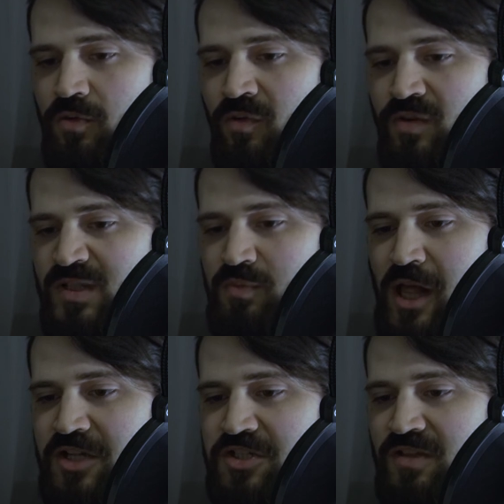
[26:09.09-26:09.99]
or
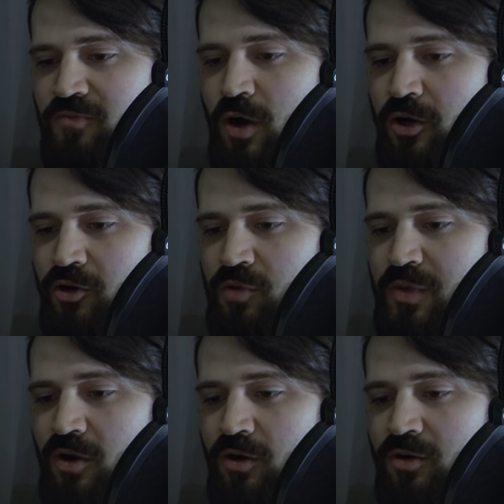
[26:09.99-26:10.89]
splashes of water could be
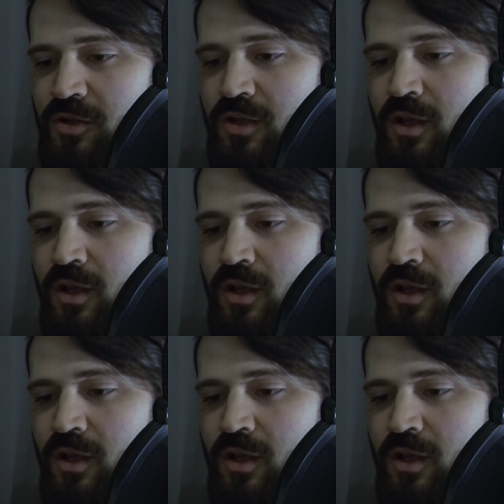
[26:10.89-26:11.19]
heard,